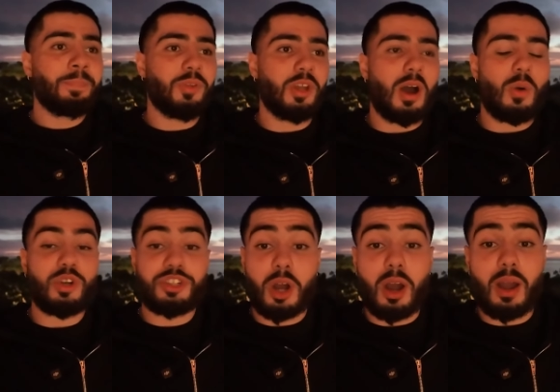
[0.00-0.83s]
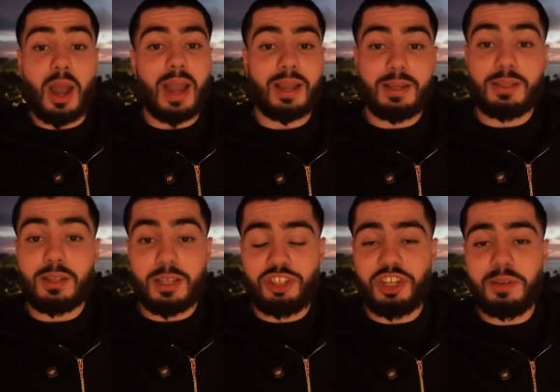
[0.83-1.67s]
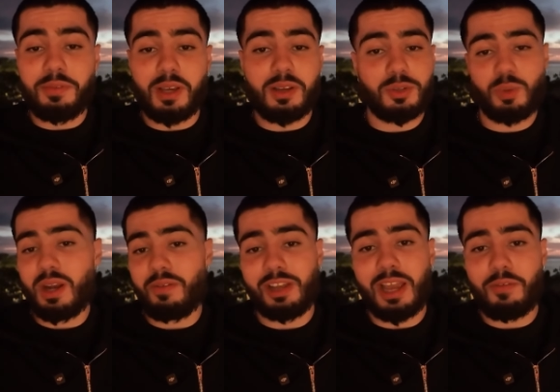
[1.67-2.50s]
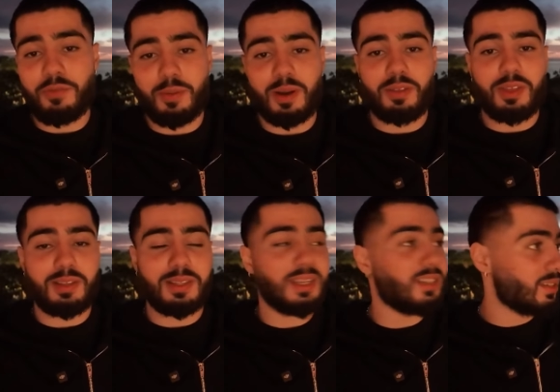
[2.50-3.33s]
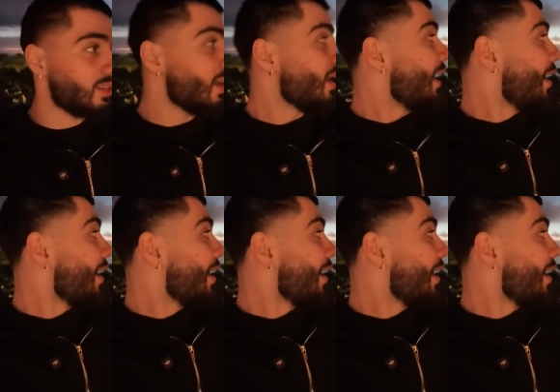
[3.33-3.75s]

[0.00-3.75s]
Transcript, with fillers: you know, I wish I, I can achieve it because we never came from anything. This,